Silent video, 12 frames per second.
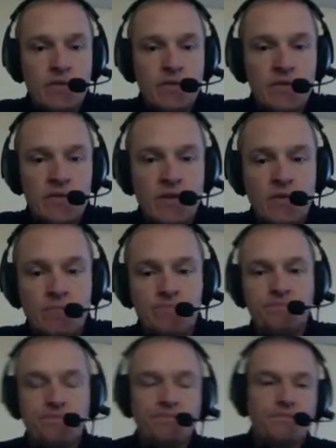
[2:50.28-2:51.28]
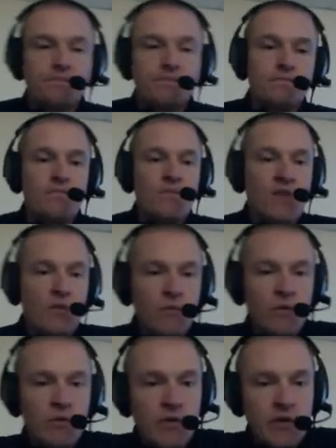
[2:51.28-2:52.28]
So
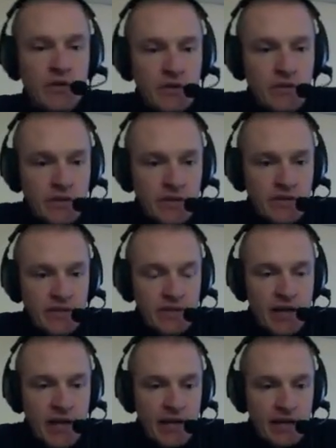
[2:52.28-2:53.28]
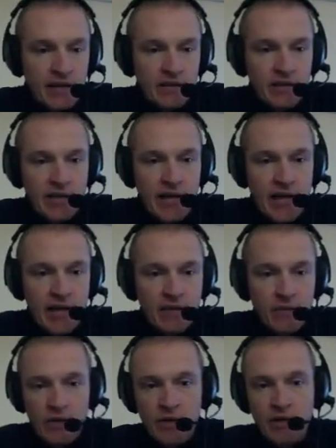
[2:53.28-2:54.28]
what we're going to do is I can click on
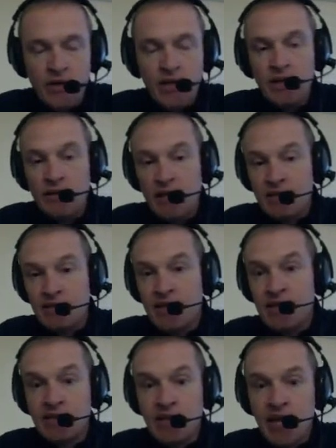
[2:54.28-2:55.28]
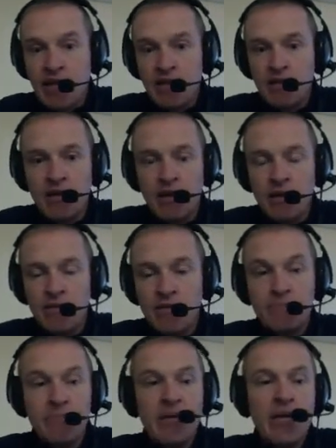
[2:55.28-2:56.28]
where last class we had
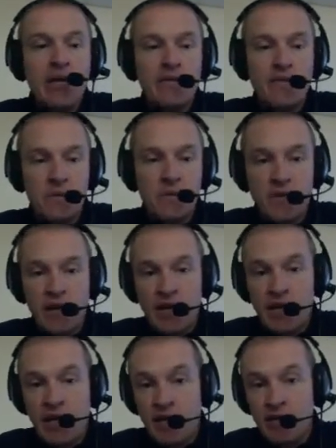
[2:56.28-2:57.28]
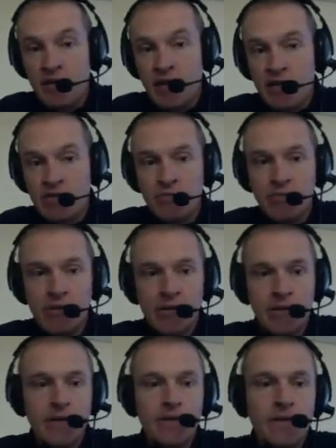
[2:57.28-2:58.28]
this pin from Grand Canyon National
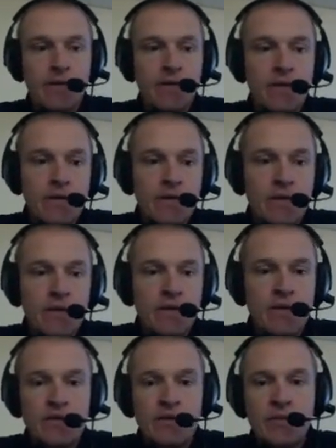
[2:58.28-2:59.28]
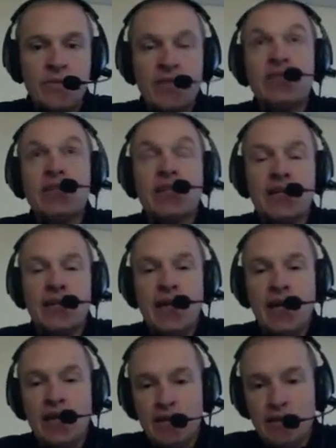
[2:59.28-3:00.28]
Park. So I'm going to click on
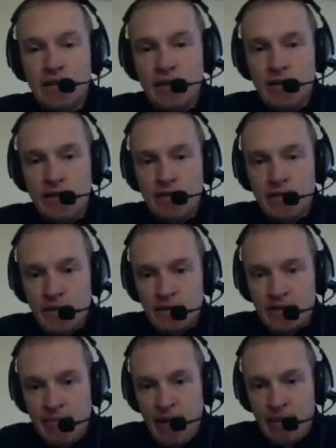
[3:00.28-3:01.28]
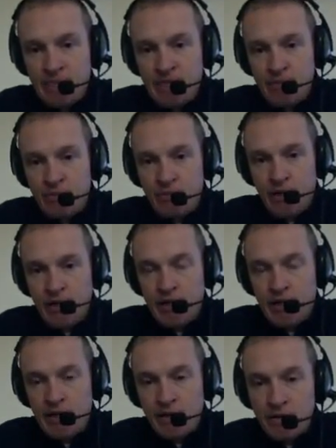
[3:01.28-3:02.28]
that. This pops up right
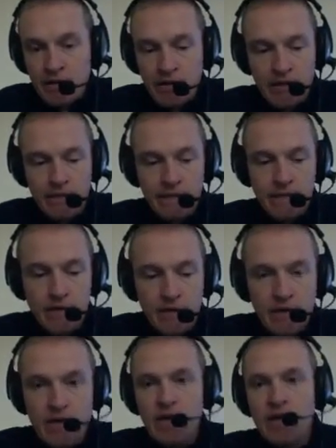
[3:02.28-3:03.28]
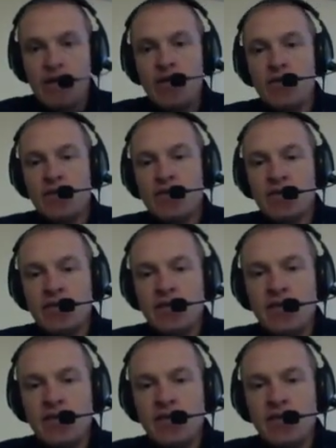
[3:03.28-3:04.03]
here, and if you can see